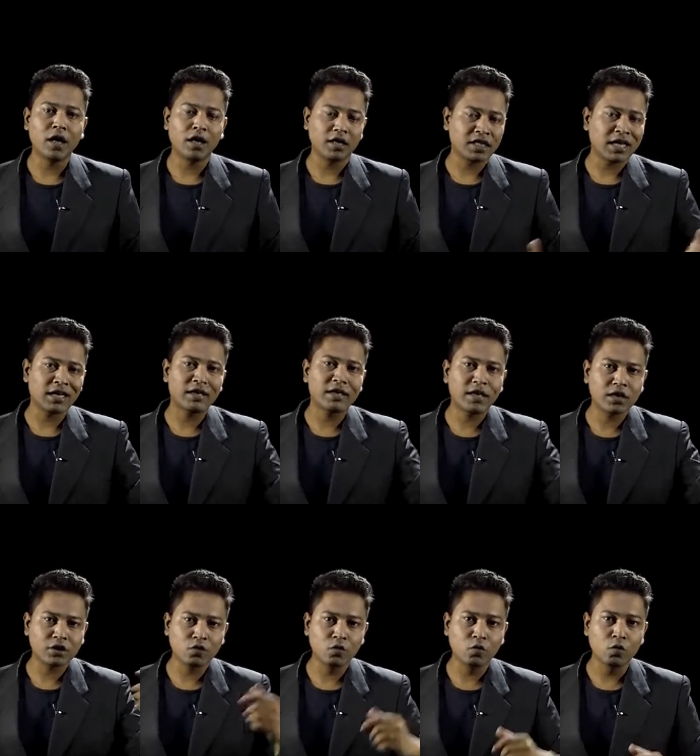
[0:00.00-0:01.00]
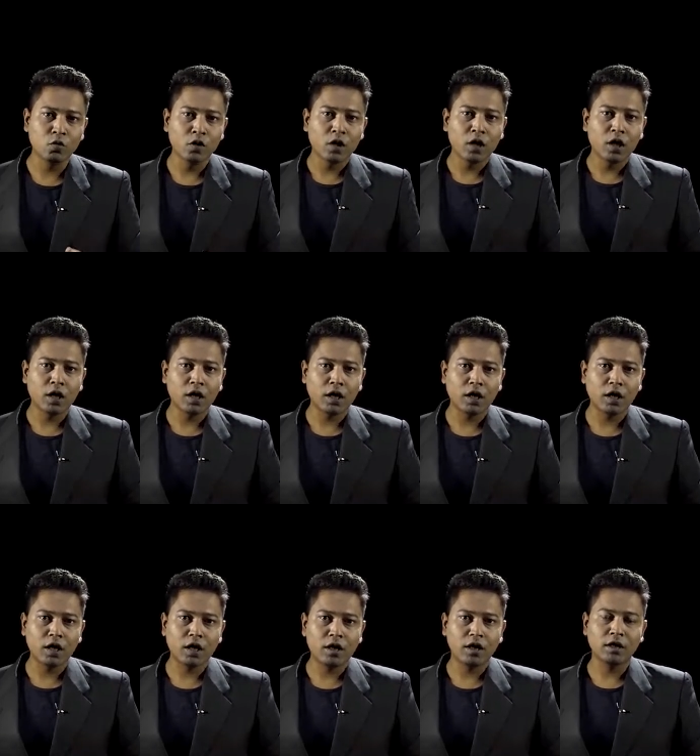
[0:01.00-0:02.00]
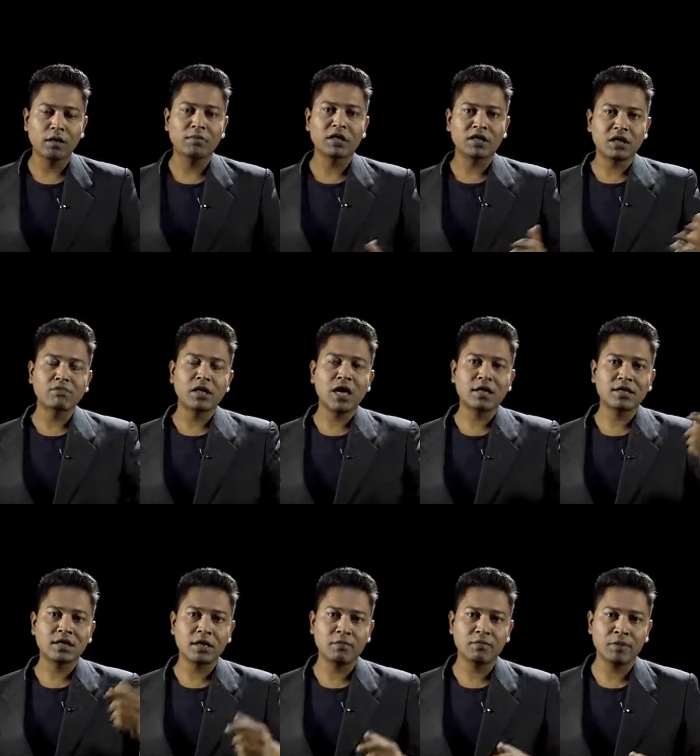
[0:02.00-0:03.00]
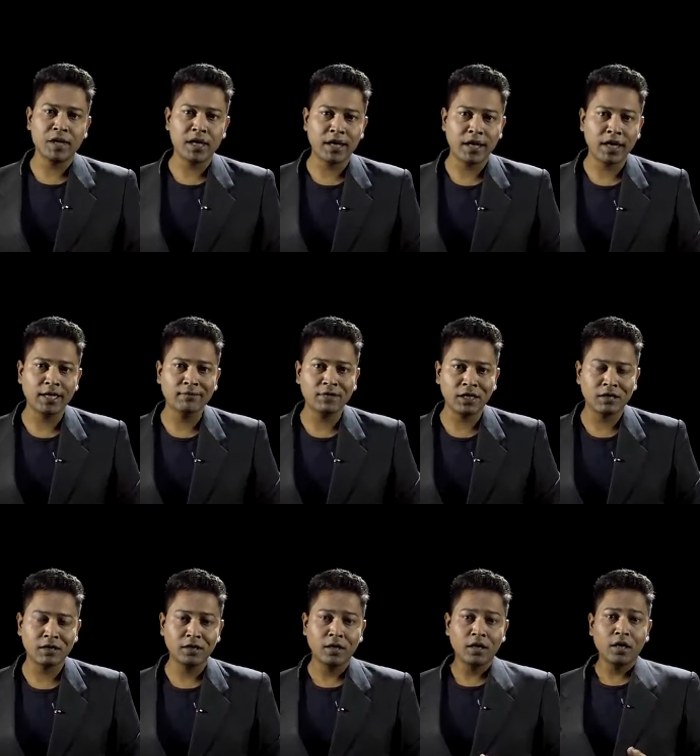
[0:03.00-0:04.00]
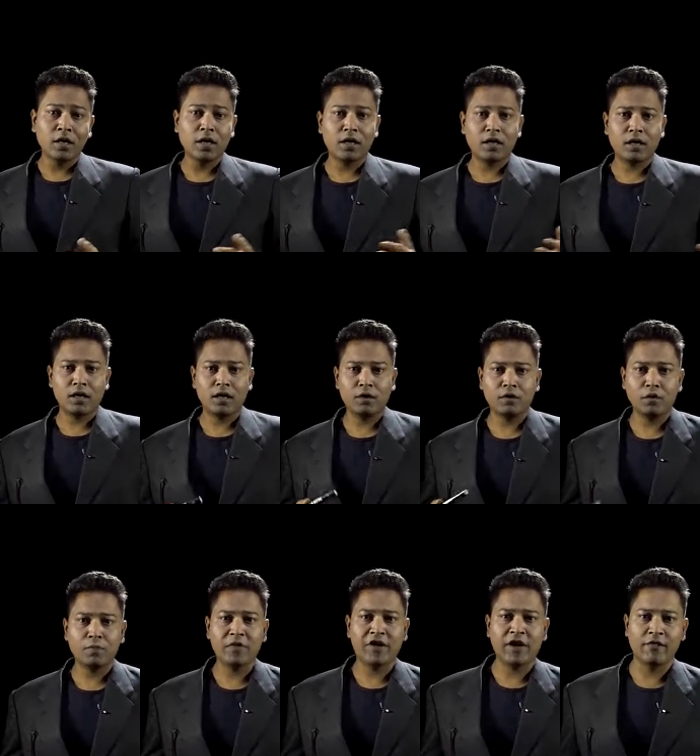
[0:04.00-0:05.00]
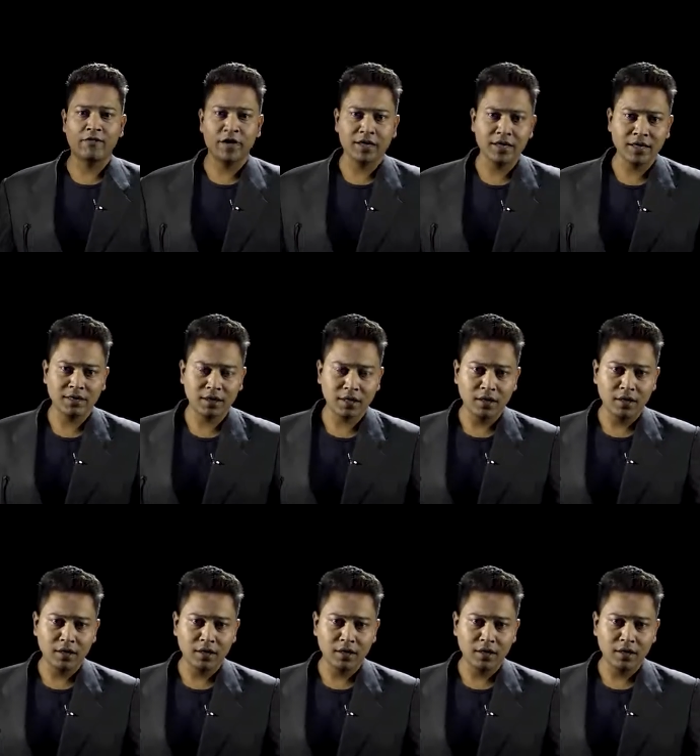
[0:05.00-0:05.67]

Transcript: salaries to the mansabdars, it helps in various